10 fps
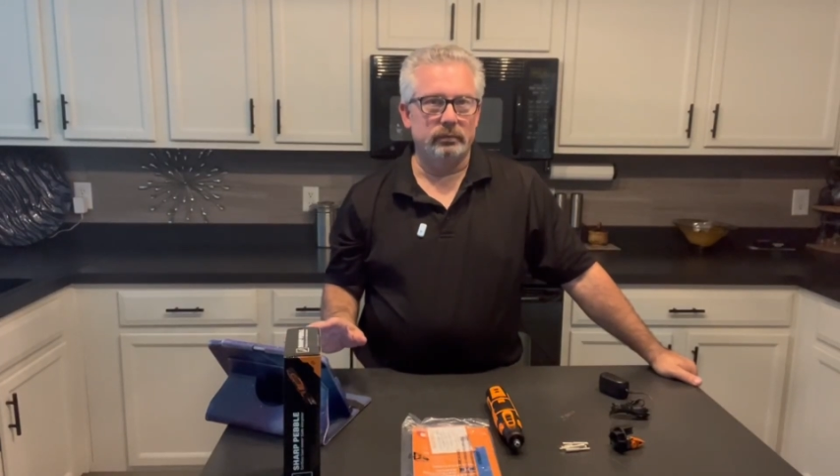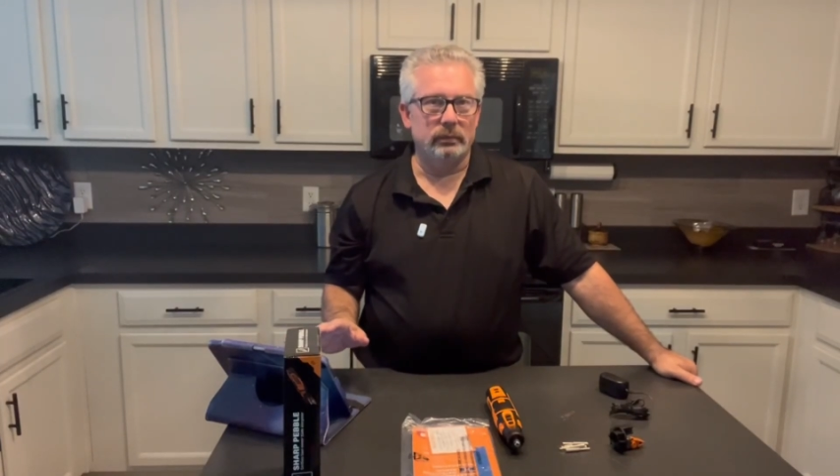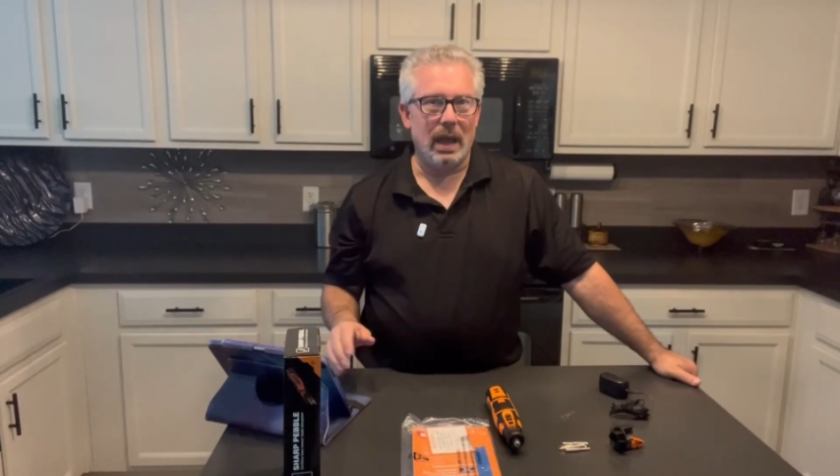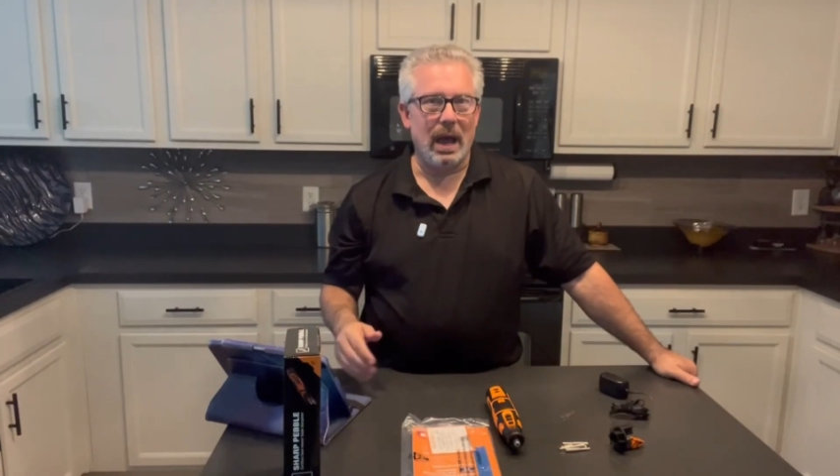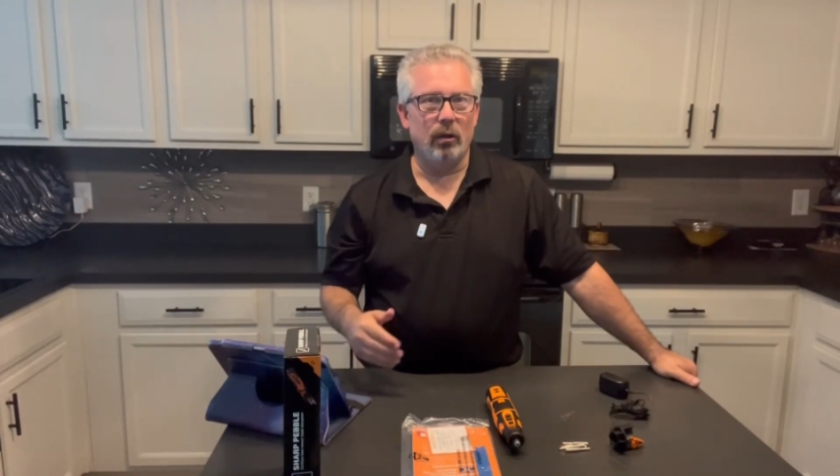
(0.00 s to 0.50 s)

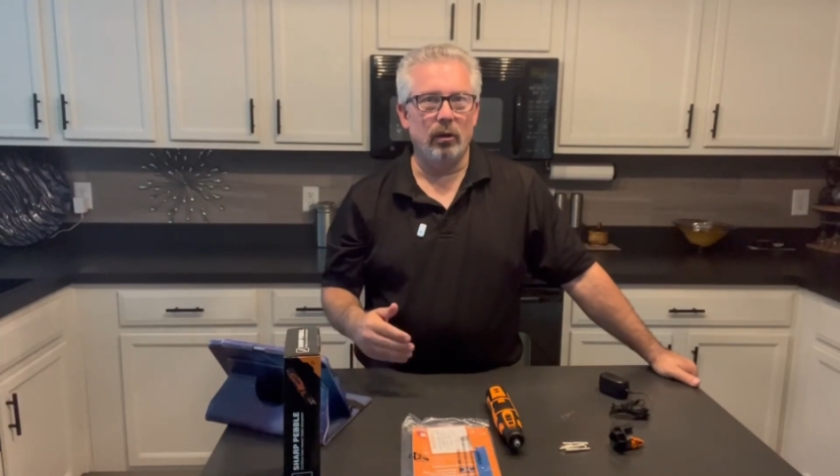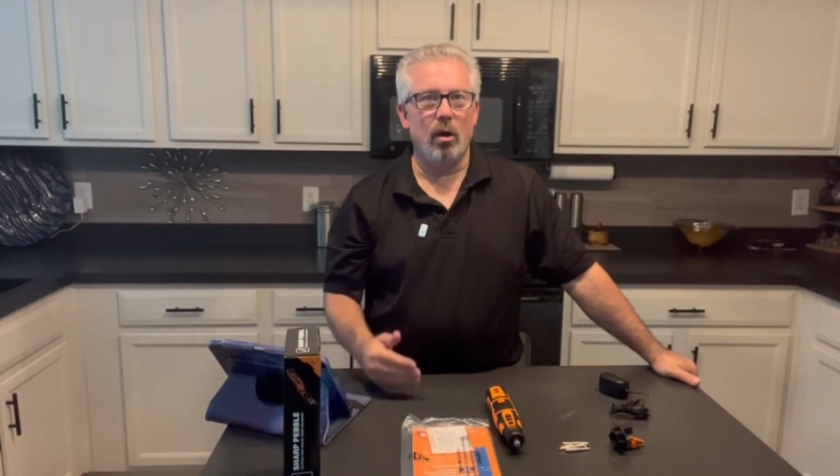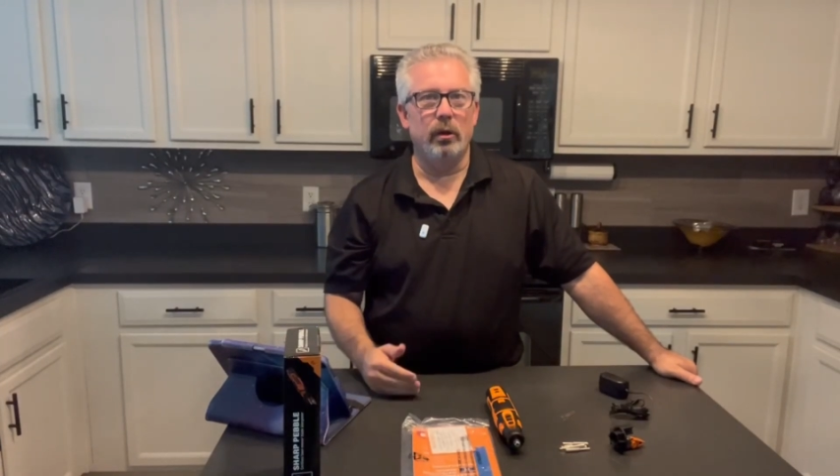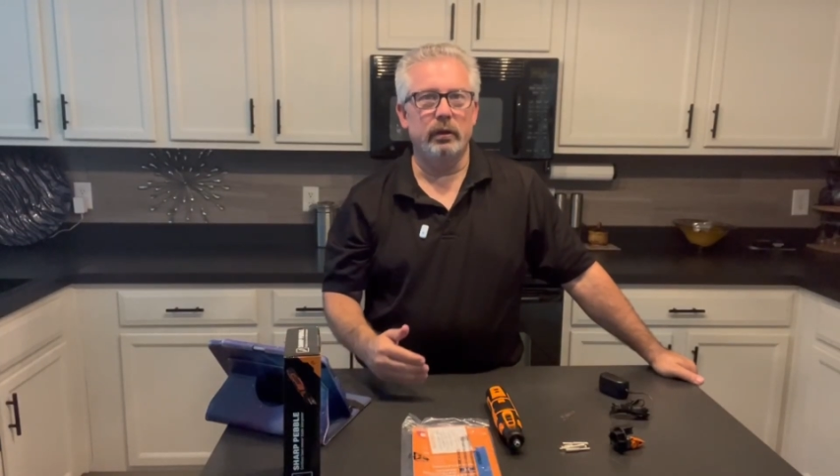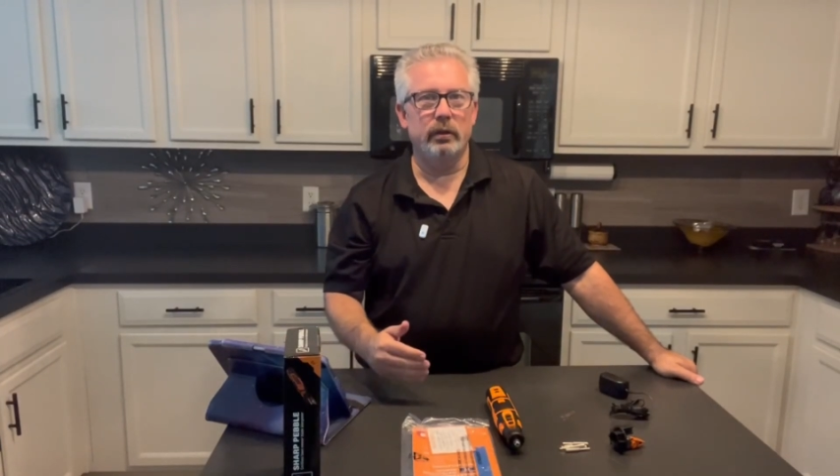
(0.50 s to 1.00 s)
how
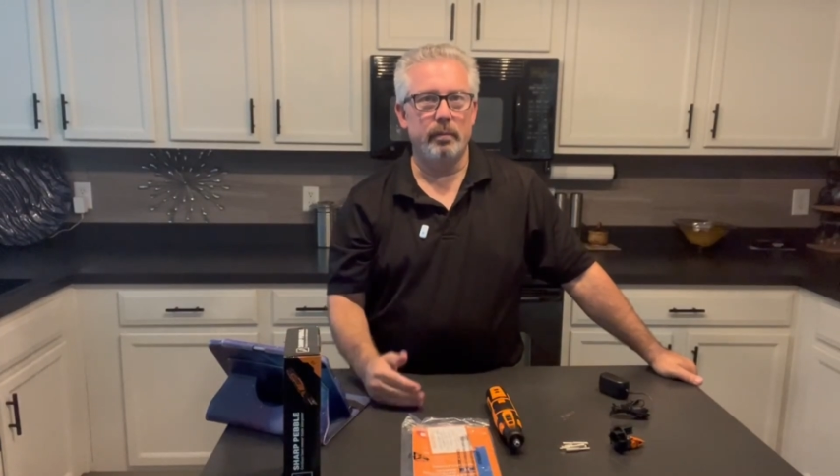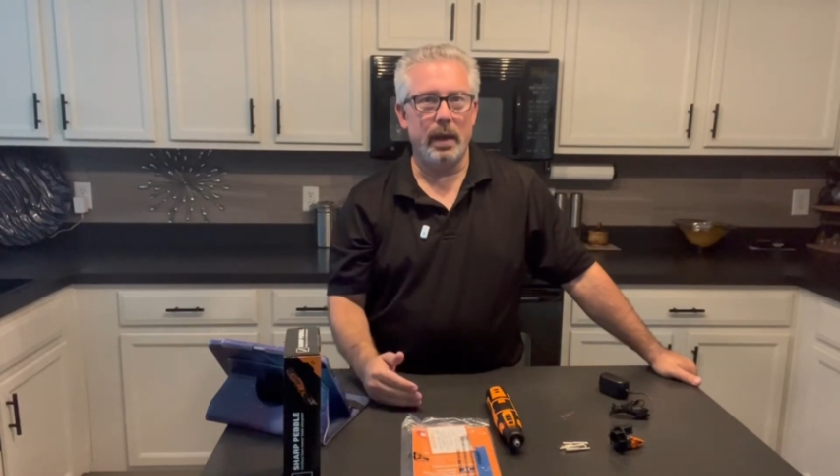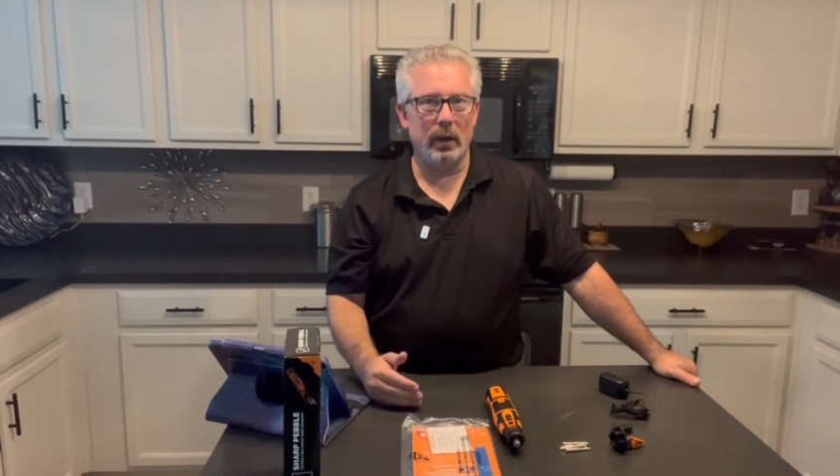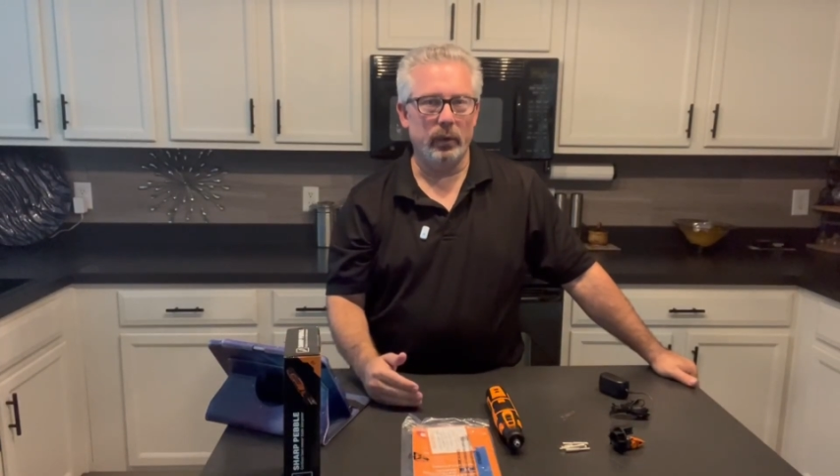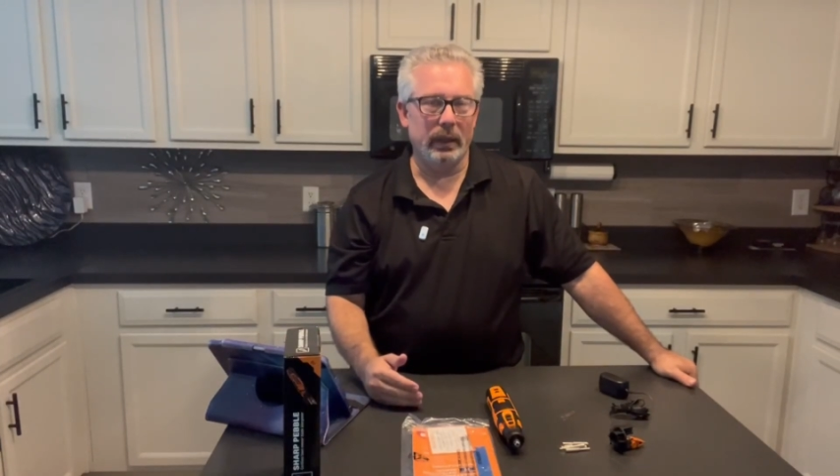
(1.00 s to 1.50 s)
long does the
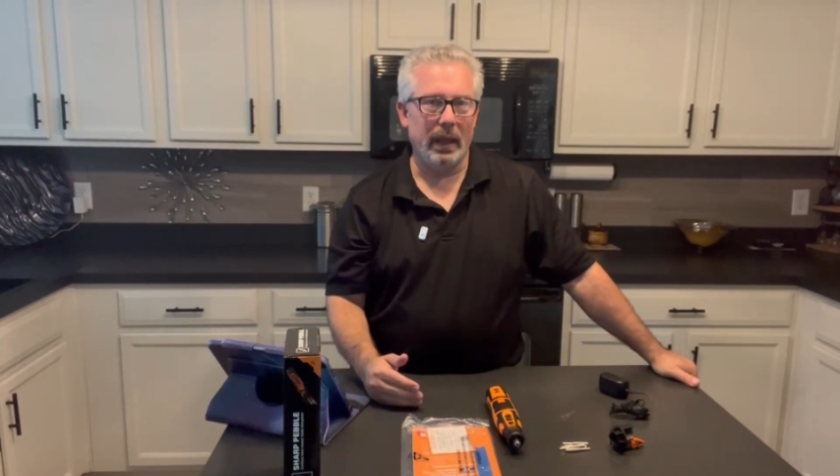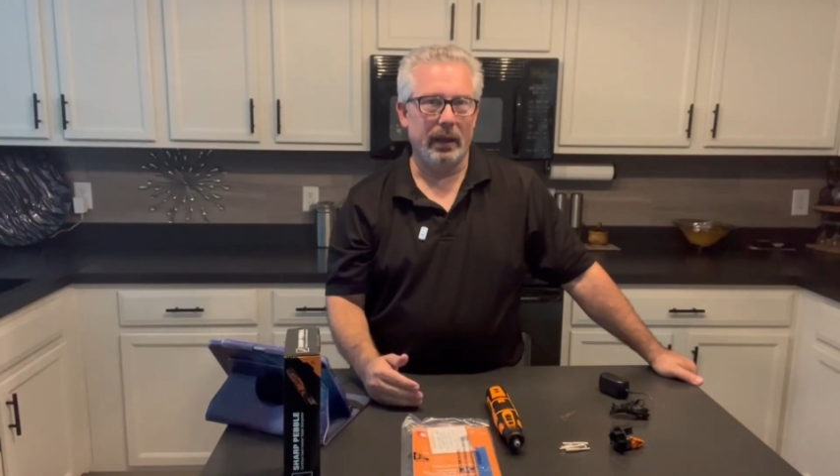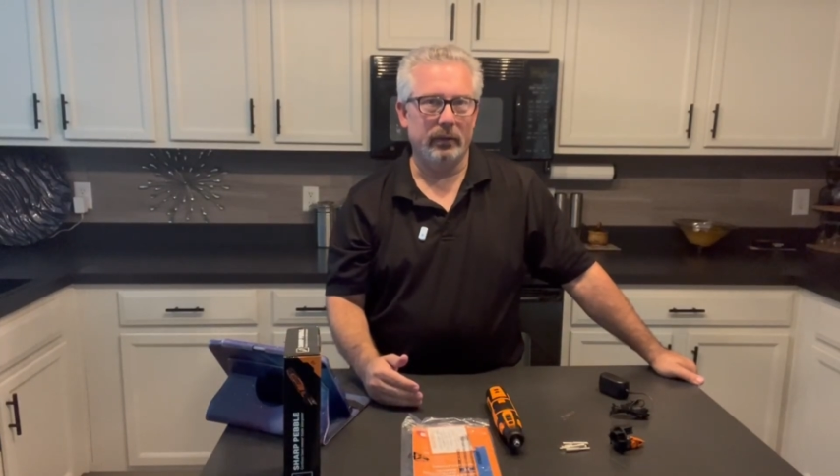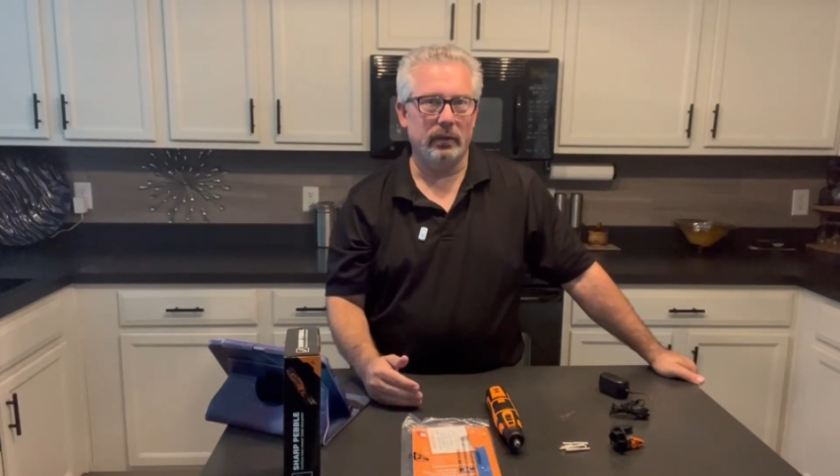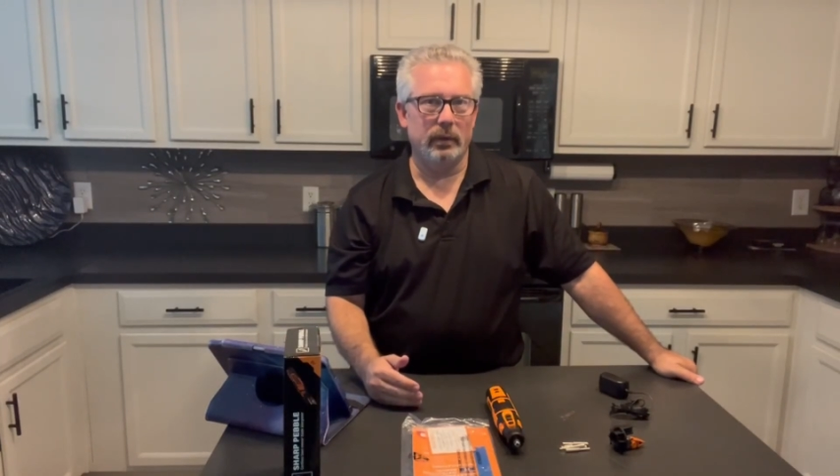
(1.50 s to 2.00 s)
battery
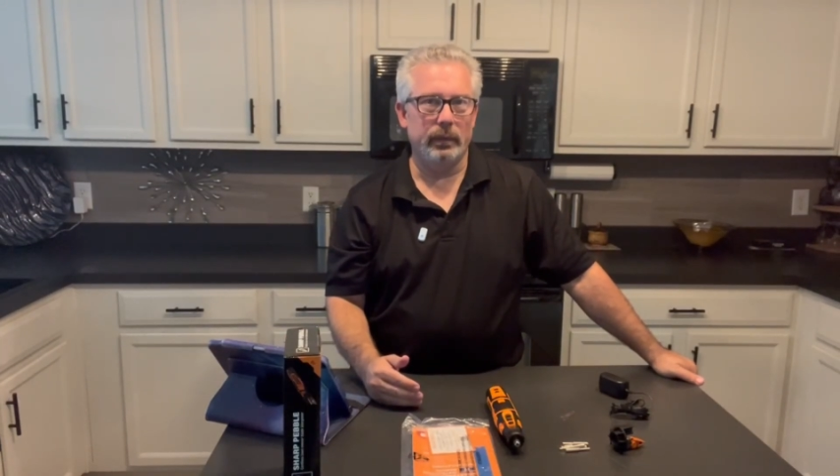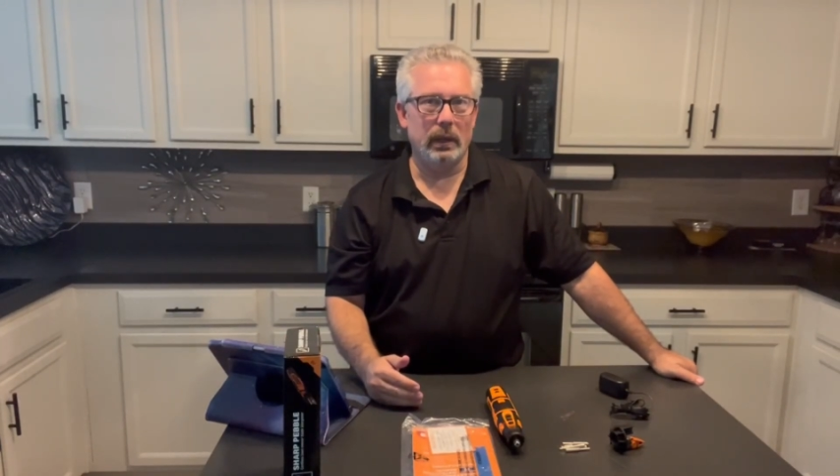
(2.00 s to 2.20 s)
last?